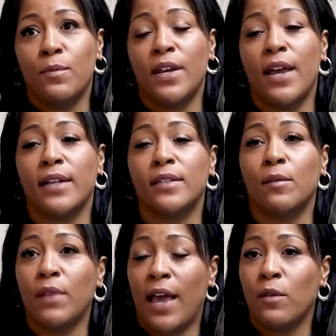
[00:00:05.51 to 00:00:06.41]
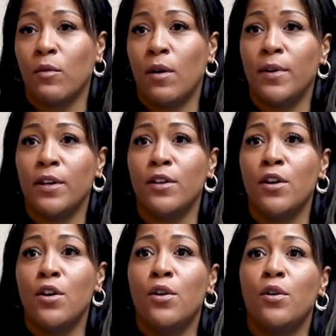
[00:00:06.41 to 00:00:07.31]
me as a Black woman
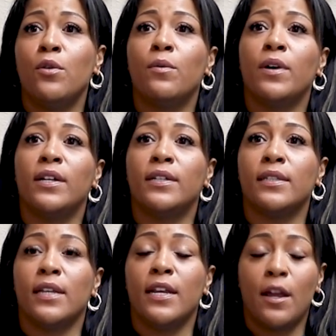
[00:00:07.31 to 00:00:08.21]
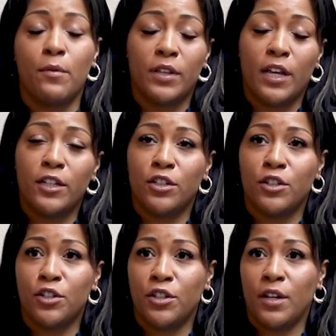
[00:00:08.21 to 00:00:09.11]
who was in a
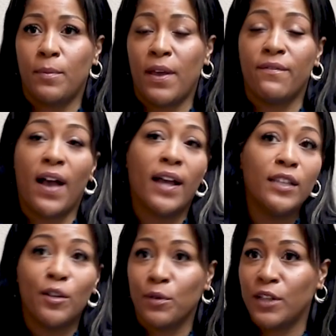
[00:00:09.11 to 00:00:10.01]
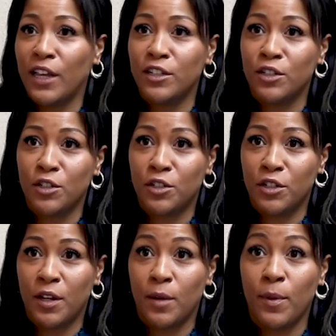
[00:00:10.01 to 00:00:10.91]
relationship, a violent
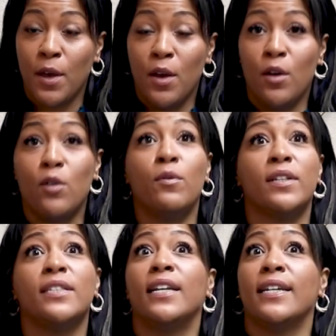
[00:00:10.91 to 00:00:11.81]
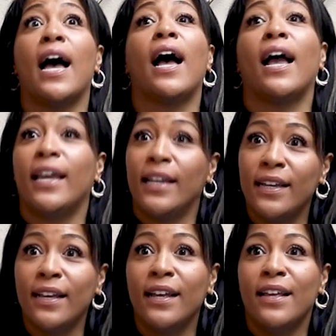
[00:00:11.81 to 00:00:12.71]
relationship, who was
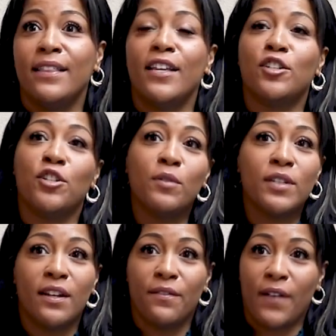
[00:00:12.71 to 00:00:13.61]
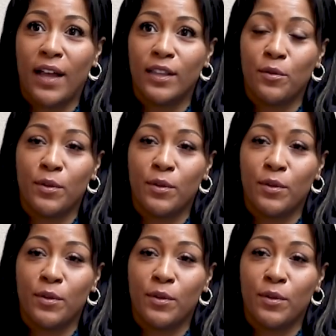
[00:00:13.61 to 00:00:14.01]
denying that she was in a violent